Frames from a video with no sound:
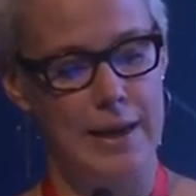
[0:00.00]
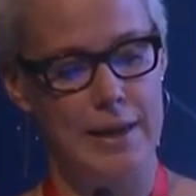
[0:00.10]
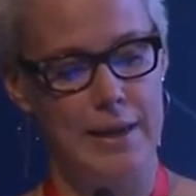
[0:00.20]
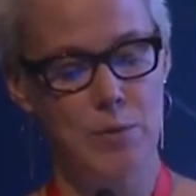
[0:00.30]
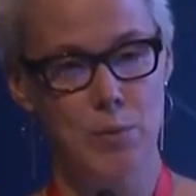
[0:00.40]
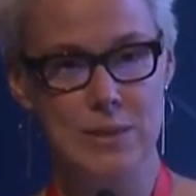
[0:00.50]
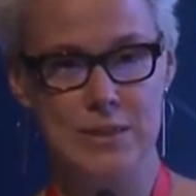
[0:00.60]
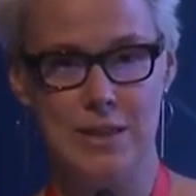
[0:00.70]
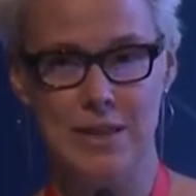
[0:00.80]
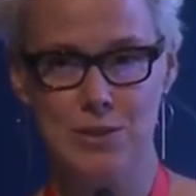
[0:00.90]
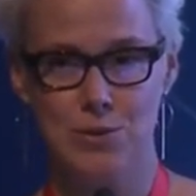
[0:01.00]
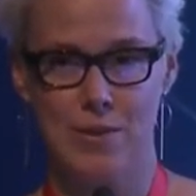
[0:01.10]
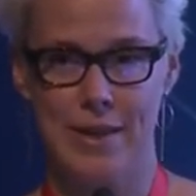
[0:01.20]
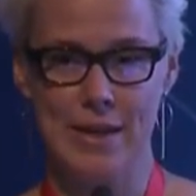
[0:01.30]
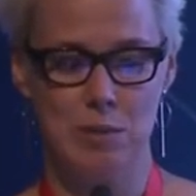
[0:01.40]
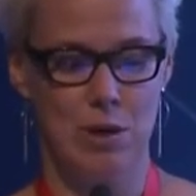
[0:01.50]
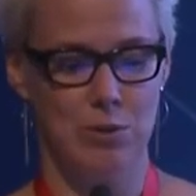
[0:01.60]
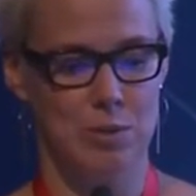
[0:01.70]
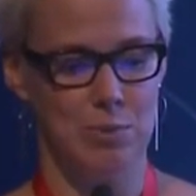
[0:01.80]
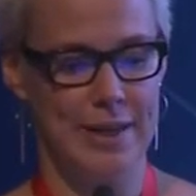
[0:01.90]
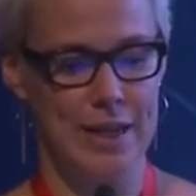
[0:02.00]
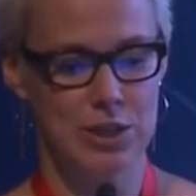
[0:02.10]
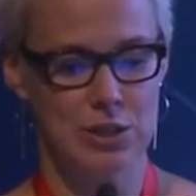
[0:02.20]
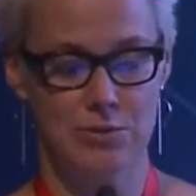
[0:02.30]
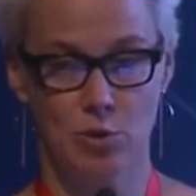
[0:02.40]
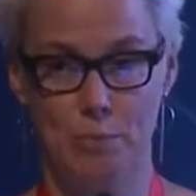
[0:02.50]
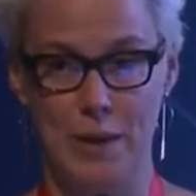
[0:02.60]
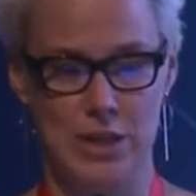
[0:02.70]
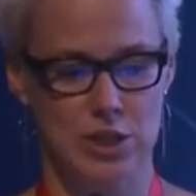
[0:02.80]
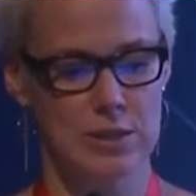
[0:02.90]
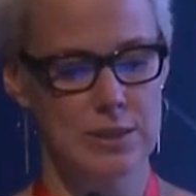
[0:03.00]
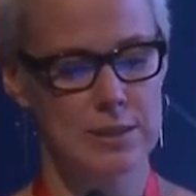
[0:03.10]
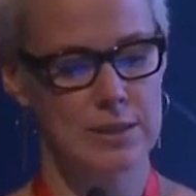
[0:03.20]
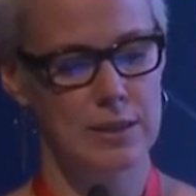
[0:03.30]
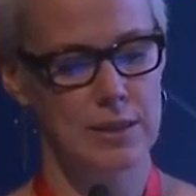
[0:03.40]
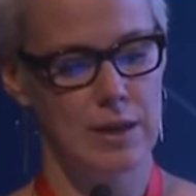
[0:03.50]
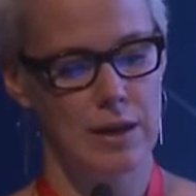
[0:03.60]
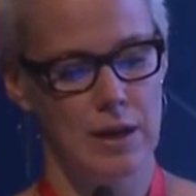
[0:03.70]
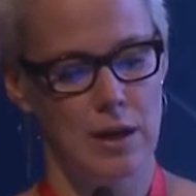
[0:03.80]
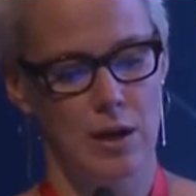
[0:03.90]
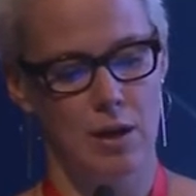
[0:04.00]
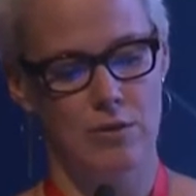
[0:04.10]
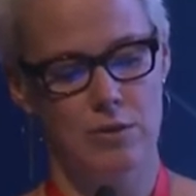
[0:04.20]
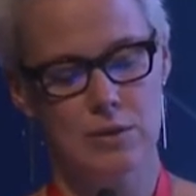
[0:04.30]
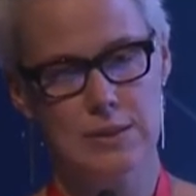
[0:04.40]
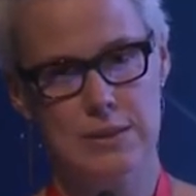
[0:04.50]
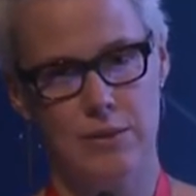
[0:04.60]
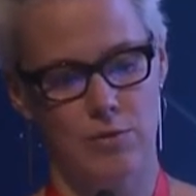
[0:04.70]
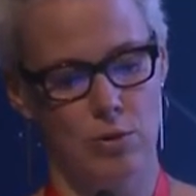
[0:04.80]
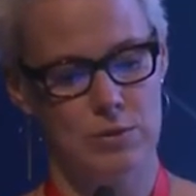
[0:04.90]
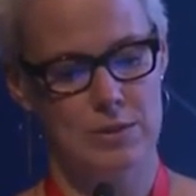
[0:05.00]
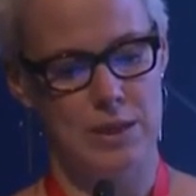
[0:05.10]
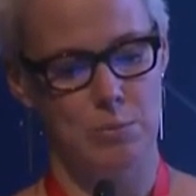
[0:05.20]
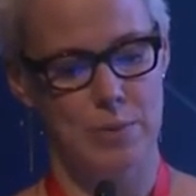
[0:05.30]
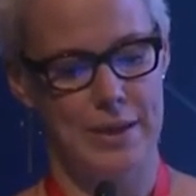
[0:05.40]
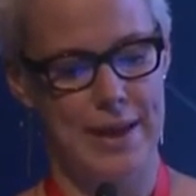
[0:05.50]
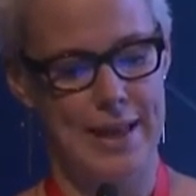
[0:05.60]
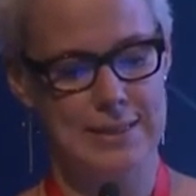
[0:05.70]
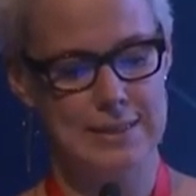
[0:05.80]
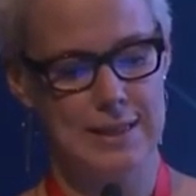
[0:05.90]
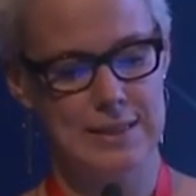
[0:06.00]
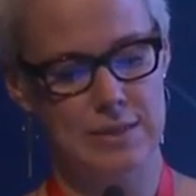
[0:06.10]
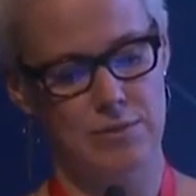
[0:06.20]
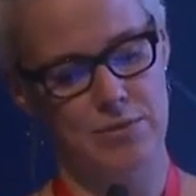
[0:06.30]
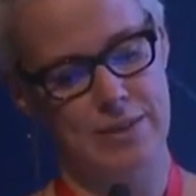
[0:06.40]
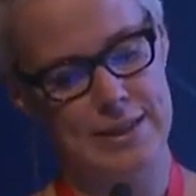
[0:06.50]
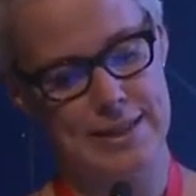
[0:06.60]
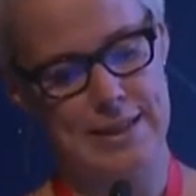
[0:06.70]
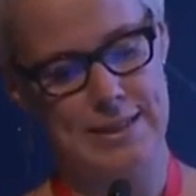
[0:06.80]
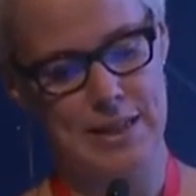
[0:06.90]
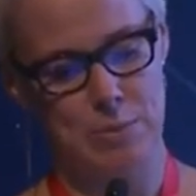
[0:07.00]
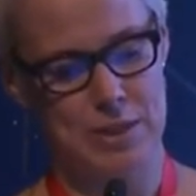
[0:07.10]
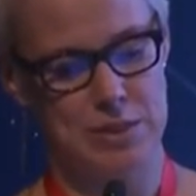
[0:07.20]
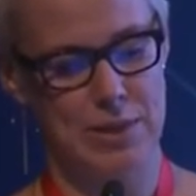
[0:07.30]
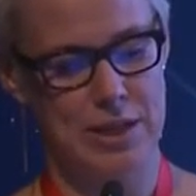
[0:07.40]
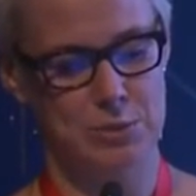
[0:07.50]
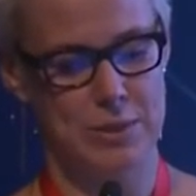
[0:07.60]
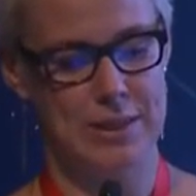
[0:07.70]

If we start to think about applications for patients, of course, focus them be healthier, simplify daily diabetes management,